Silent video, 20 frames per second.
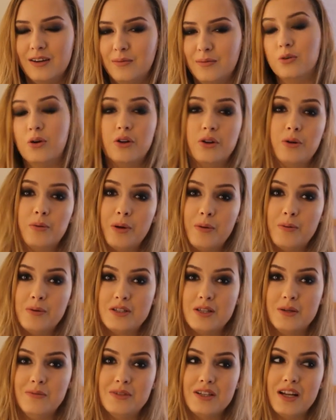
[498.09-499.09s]
you know, other people
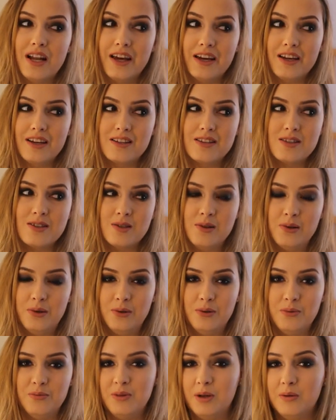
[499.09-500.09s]
seem to like it,
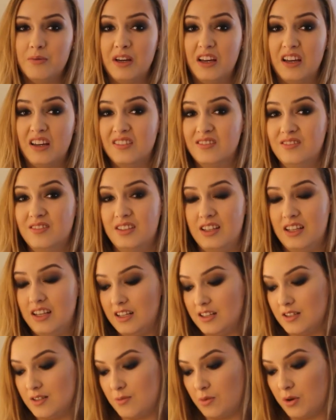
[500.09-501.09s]
so maybe it
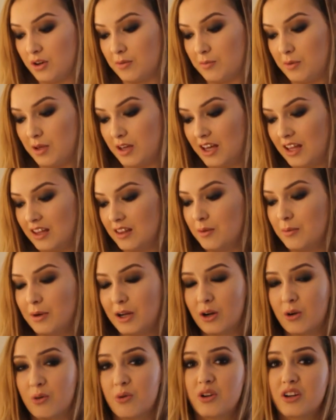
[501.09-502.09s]
is worth me getting the
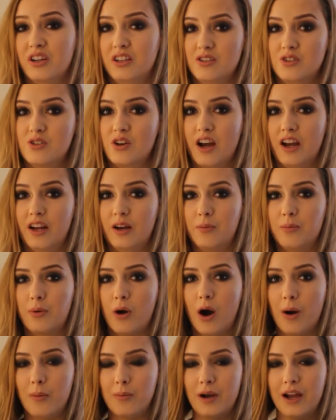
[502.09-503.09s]
bigger one and trying it
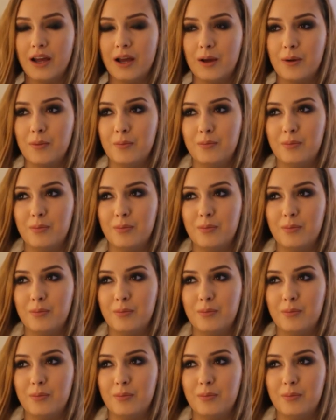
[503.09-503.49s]
properly,